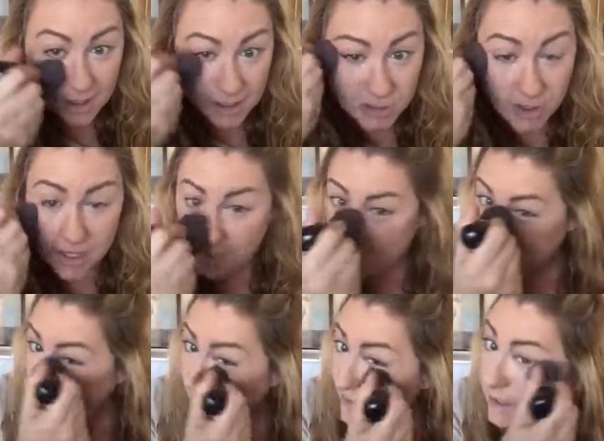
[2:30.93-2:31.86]
I tried to
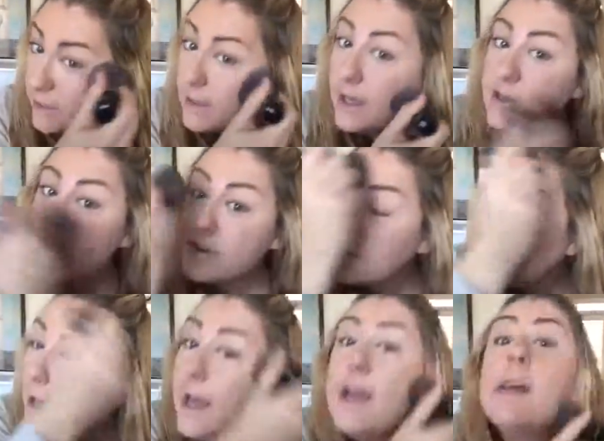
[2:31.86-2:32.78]
make a video
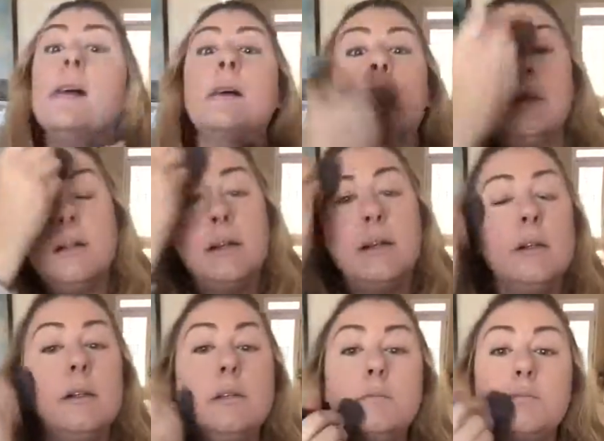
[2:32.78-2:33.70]
yesterday.
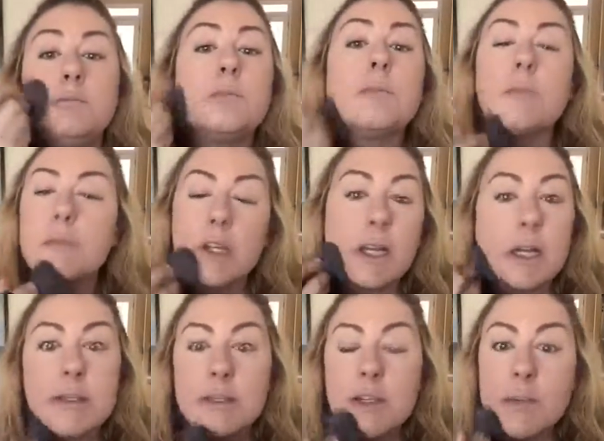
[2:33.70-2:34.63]
Well,
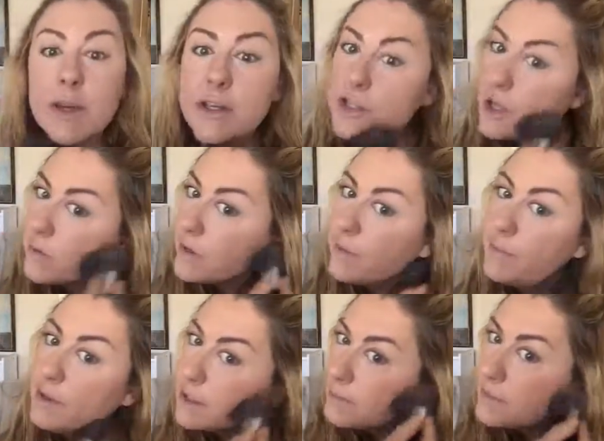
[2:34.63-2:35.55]
I still might show it, but